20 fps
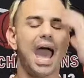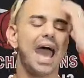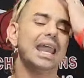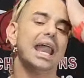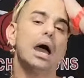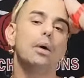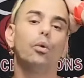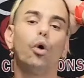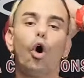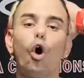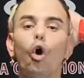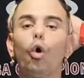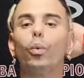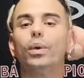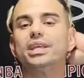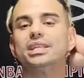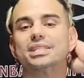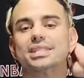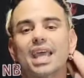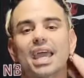And I will
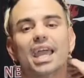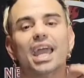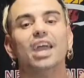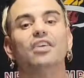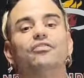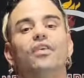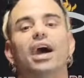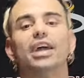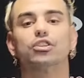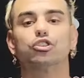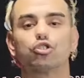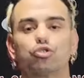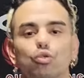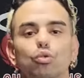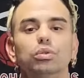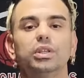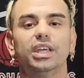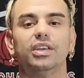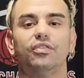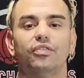always say if I
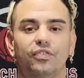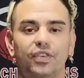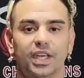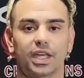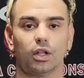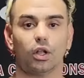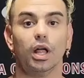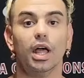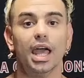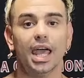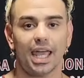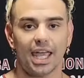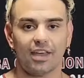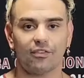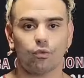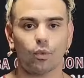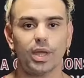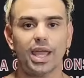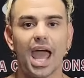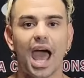truly feel
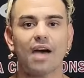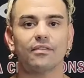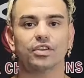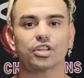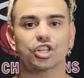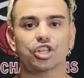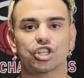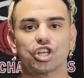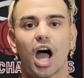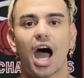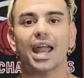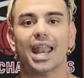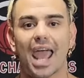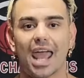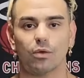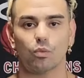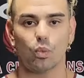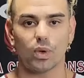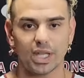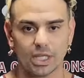if we have a shot,
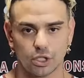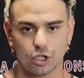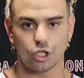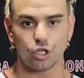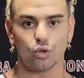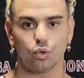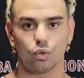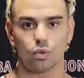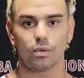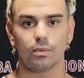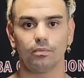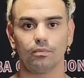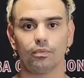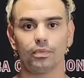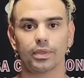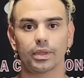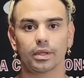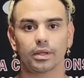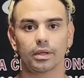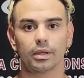and we do.
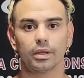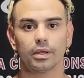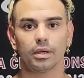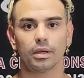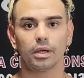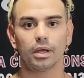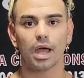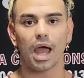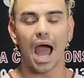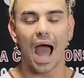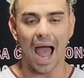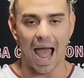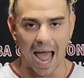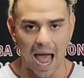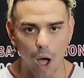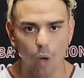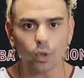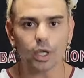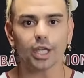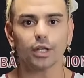
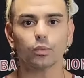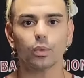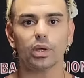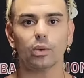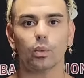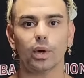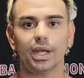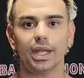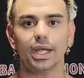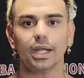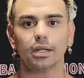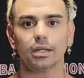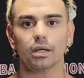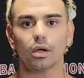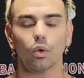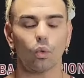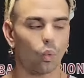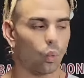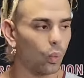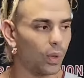How can we win it?
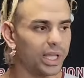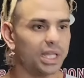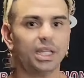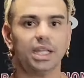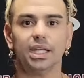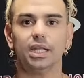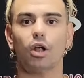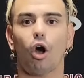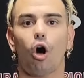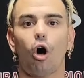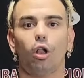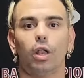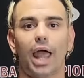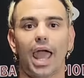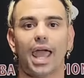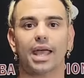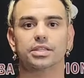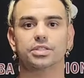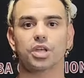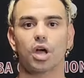We need all
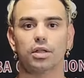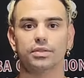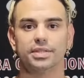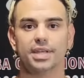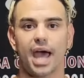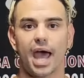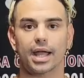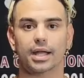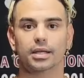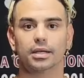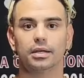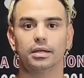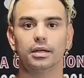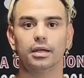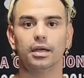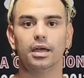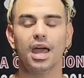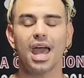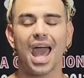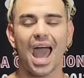hands on deck.
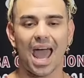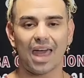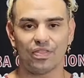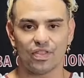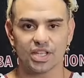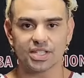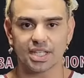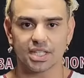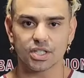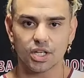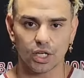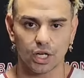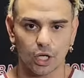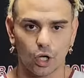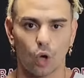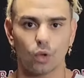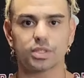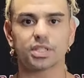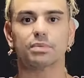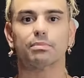And this is going
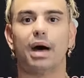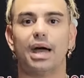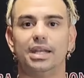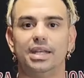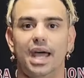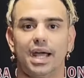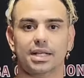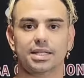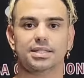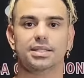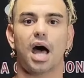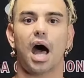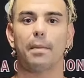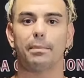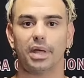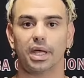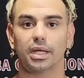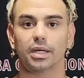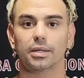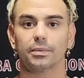to go to my next
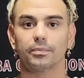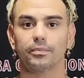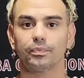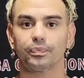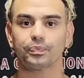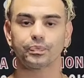topic.